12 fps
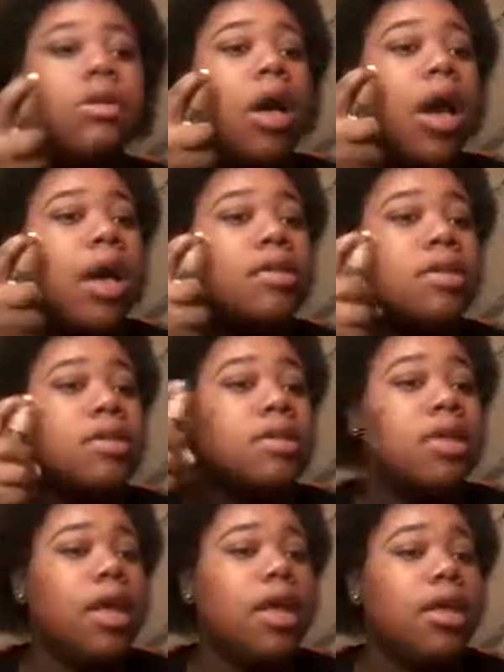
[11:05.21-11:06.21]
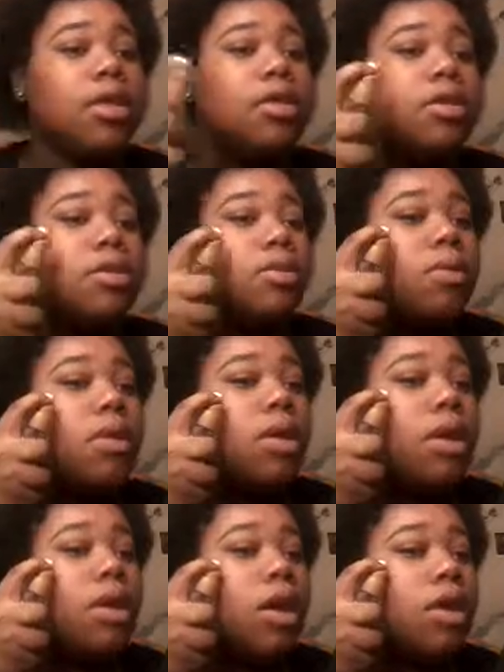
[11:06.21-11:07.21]
So I just take this
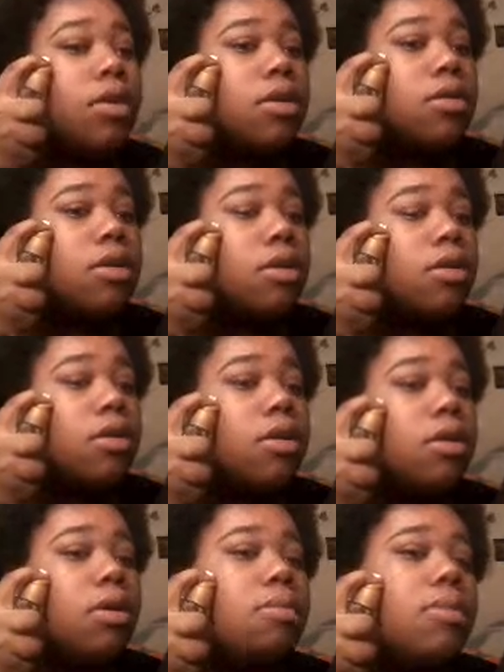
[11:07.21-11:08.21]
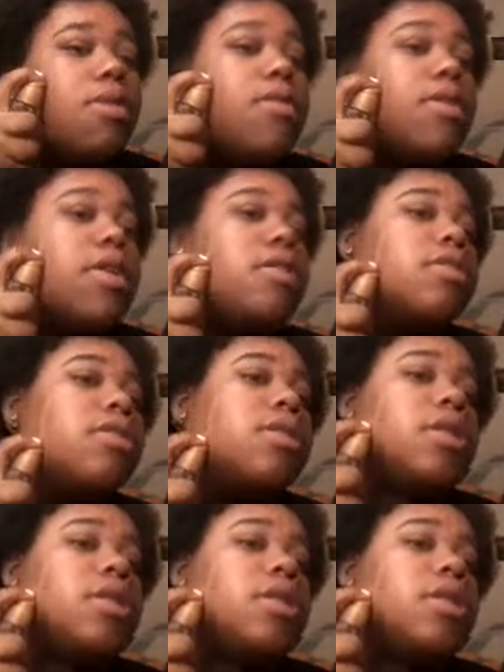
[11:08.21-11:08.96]
one and I just go along my face